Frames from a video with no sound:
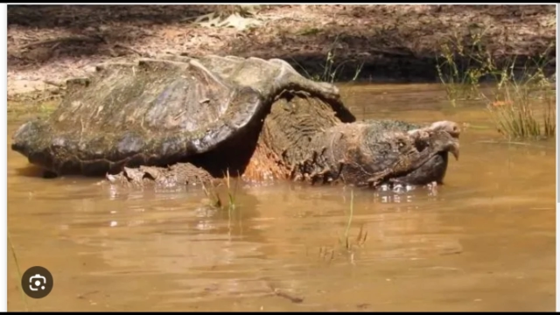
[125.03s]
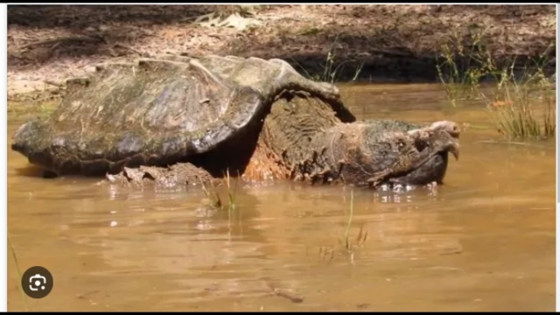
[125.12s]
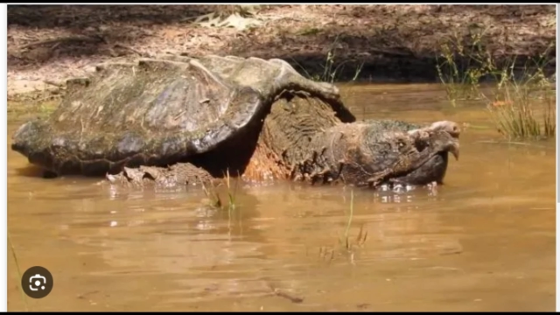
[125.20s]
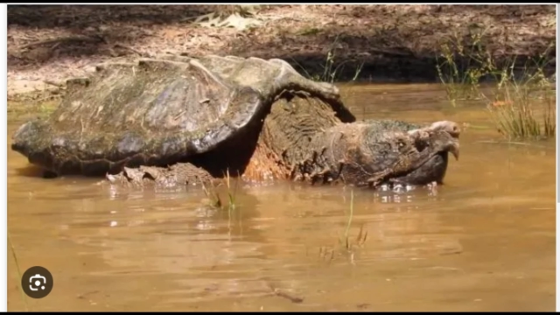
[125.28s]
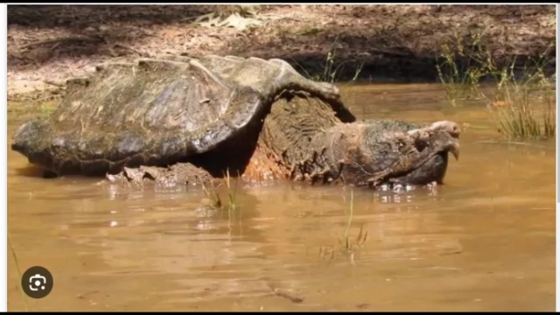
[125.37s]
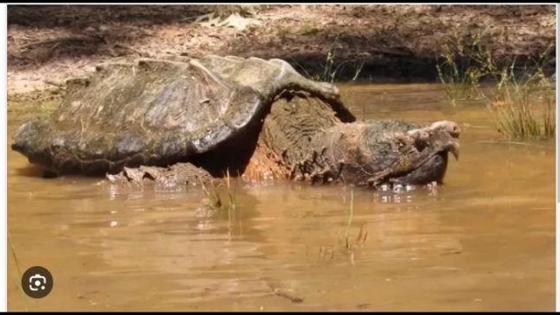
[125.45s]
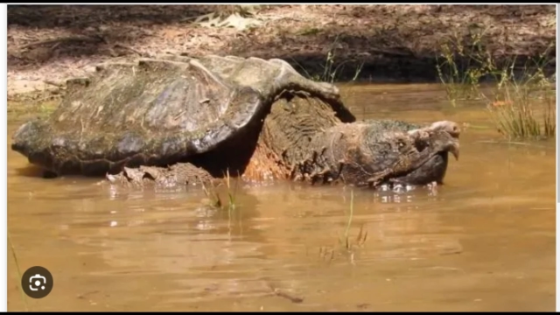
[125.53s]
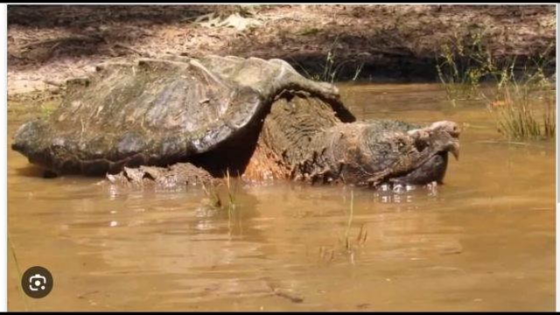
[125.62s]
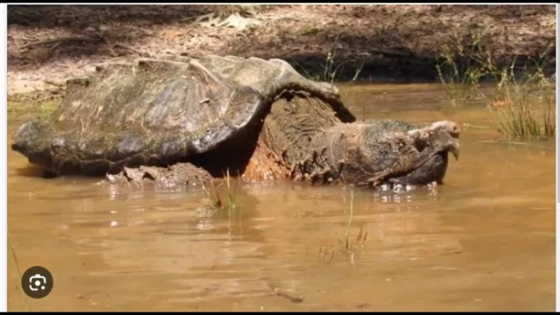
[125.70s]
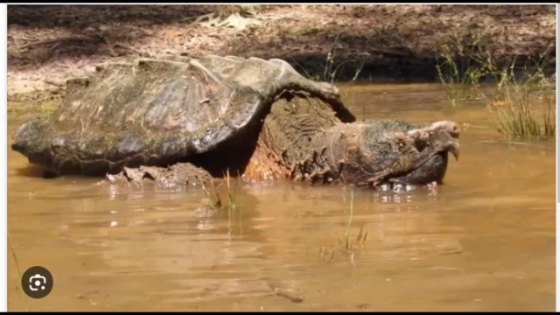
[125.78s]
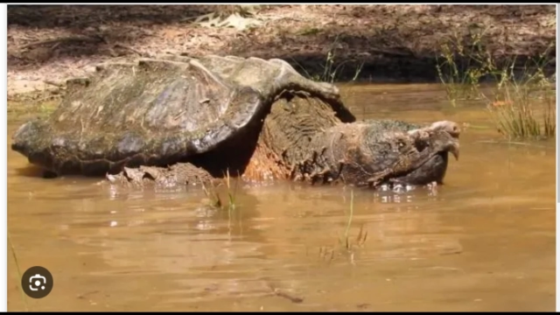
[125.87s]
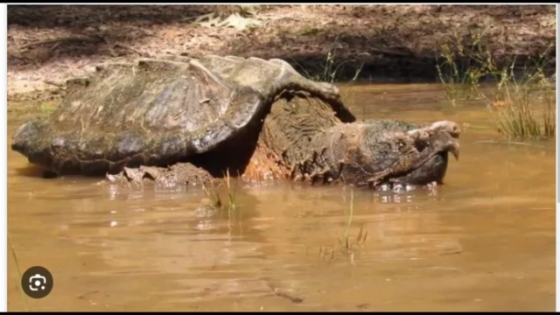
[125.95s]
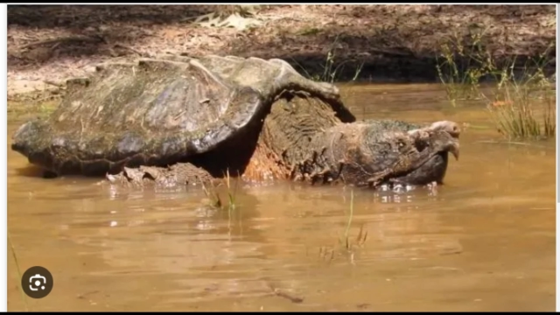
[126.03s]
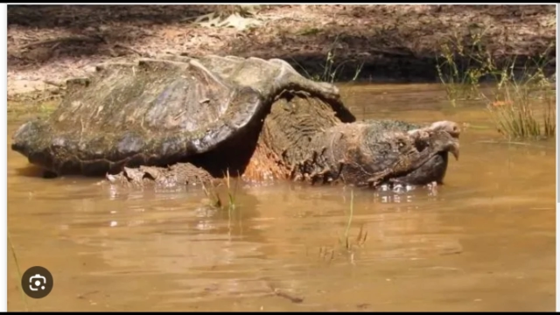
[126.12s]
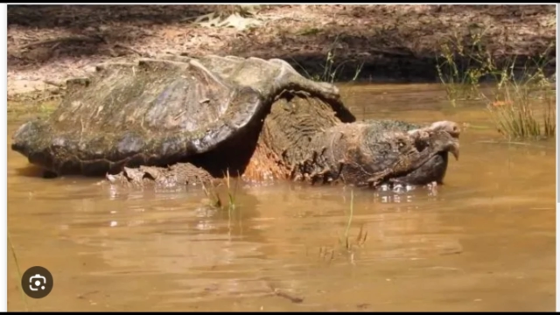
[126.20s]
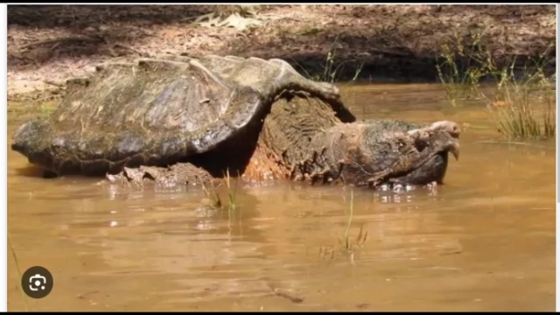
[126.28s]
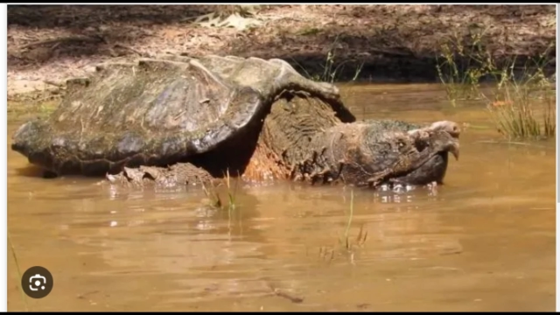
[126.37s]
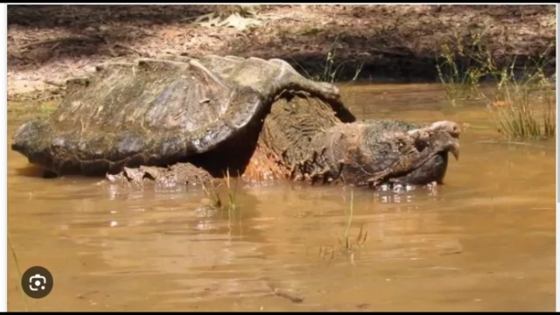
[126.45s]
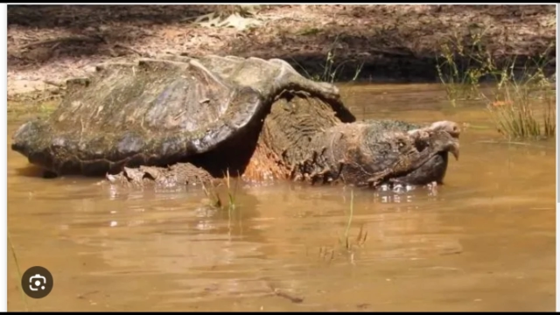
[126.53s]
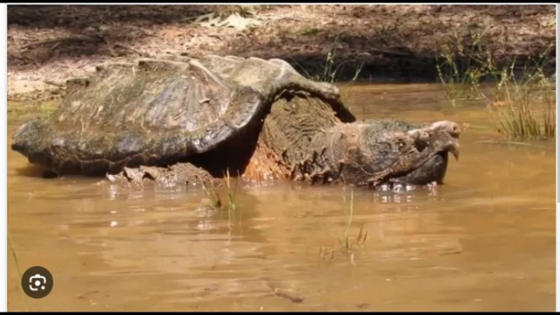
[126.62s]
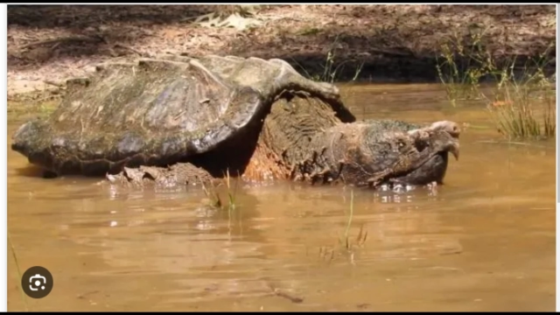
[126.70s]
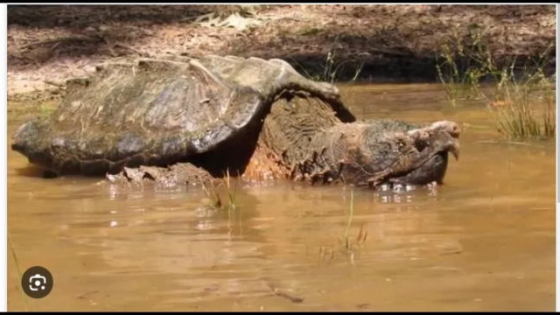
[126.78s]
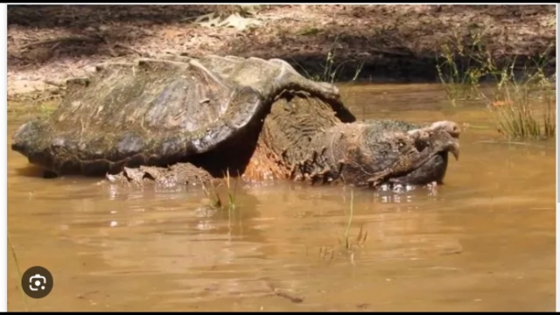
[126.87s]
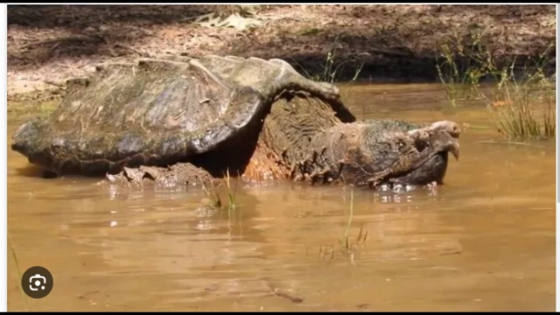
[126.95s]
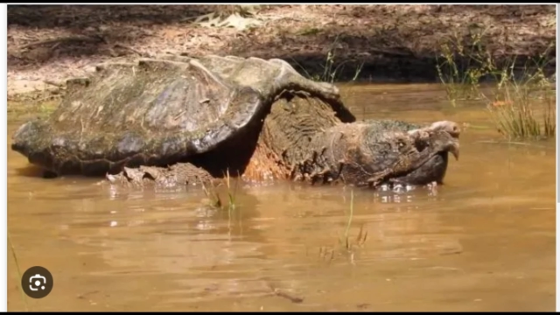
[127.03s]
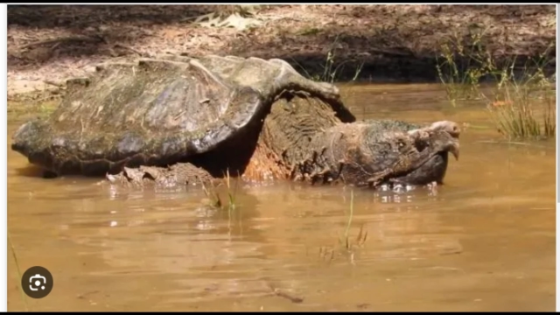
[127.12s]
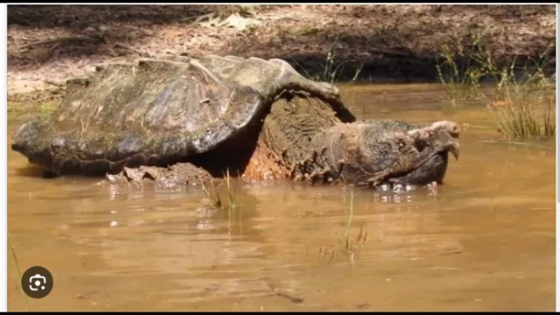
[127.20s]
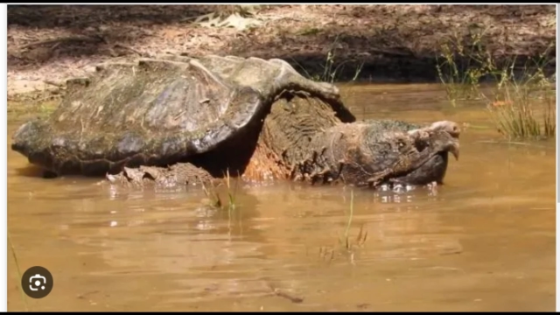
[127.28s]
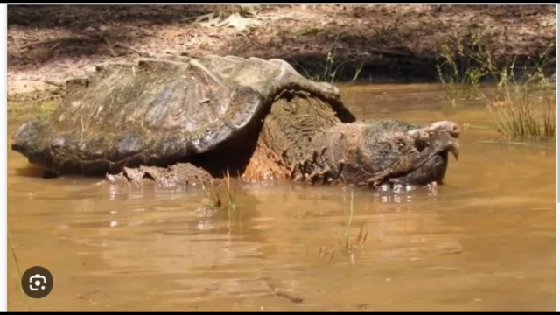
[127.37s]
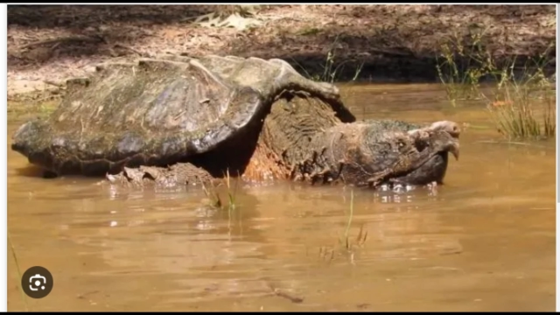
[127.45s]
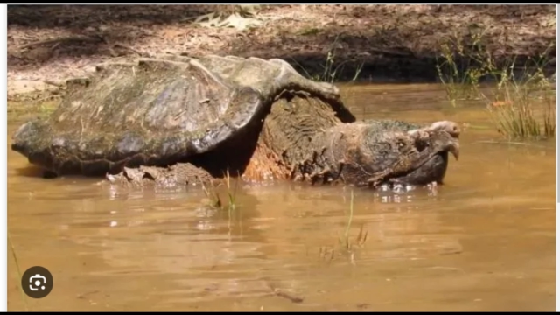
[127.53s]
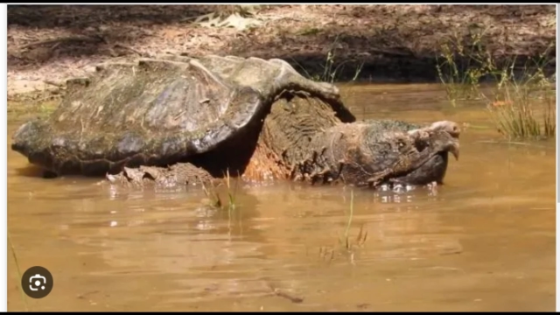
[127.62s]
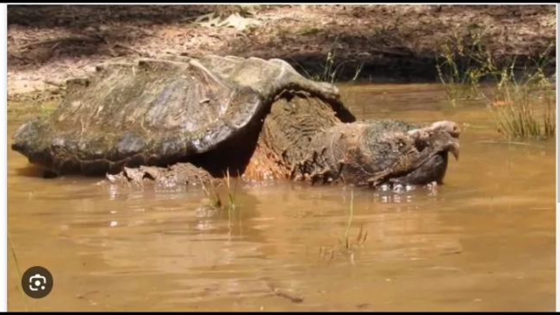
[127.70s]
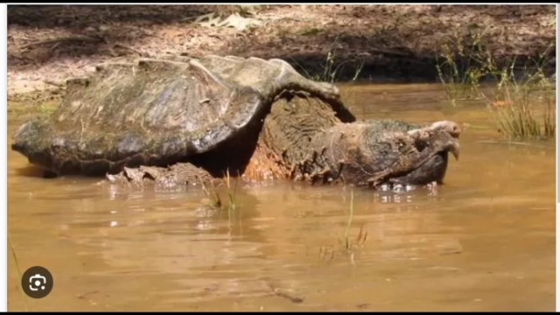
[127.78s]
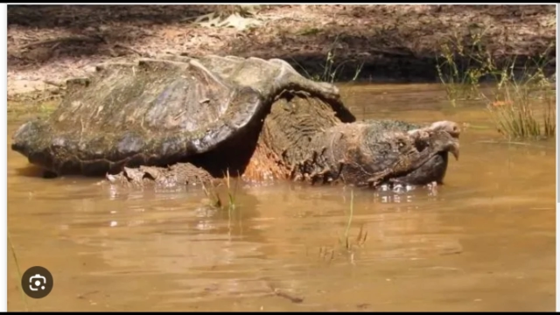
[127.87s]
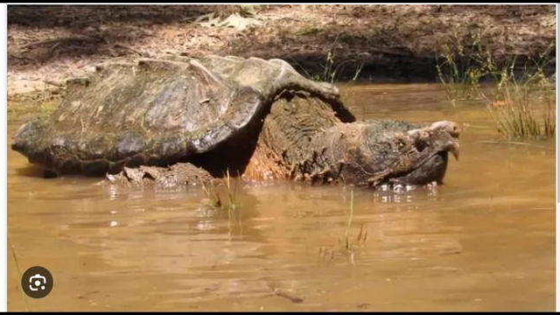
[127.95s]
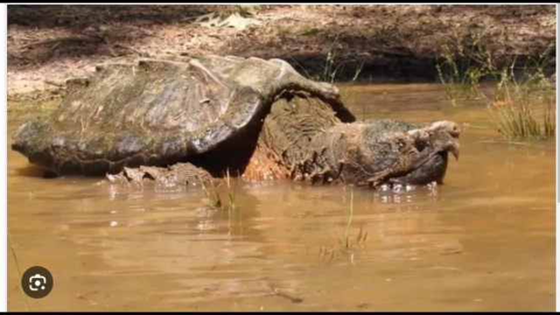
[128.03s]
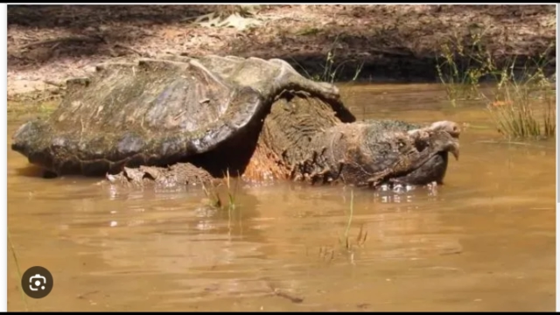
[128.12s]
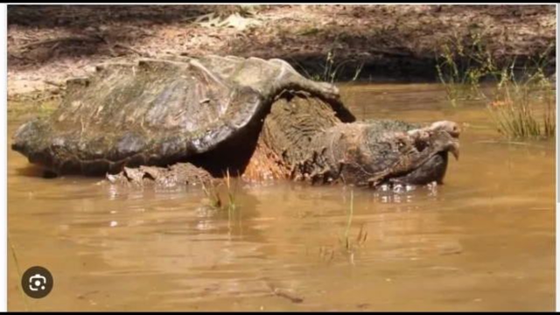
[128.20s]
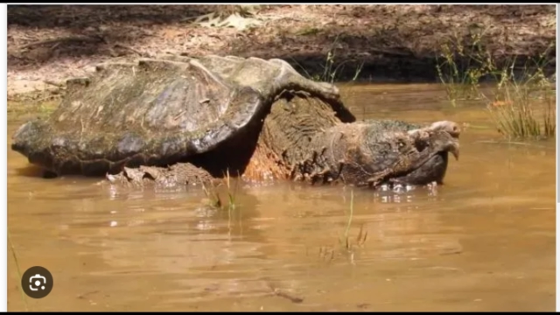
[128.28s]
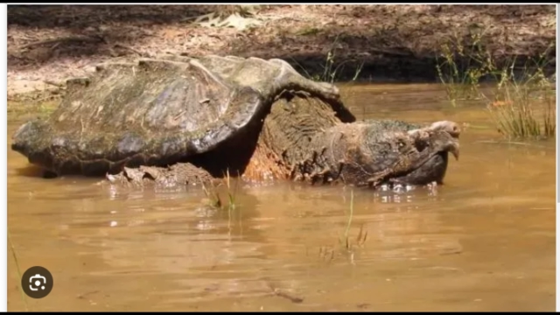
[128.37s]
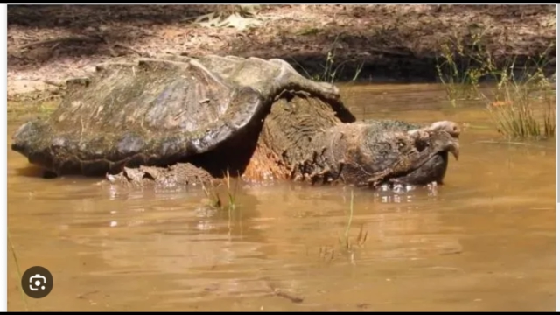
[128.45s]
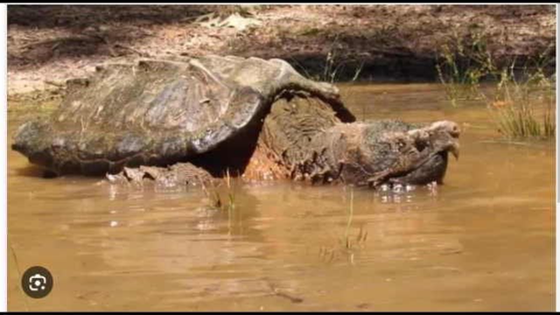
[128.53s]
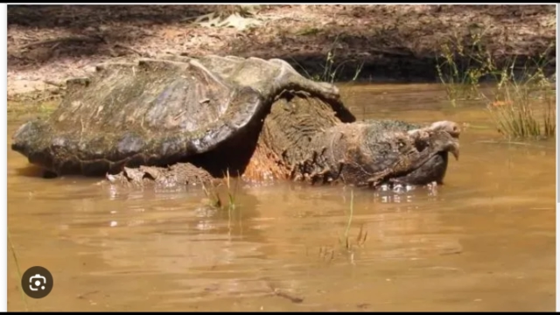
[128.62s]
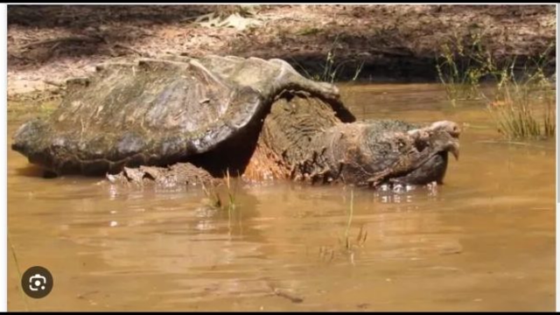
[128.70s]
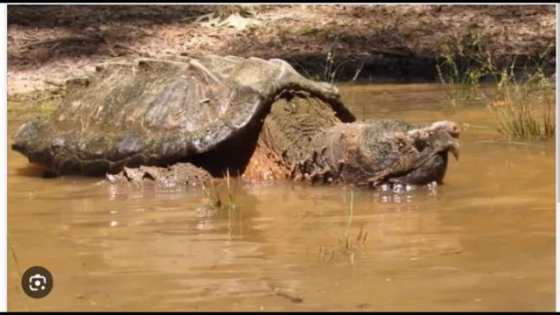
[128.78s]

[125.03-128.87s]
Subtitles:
[unreadable: no face in view]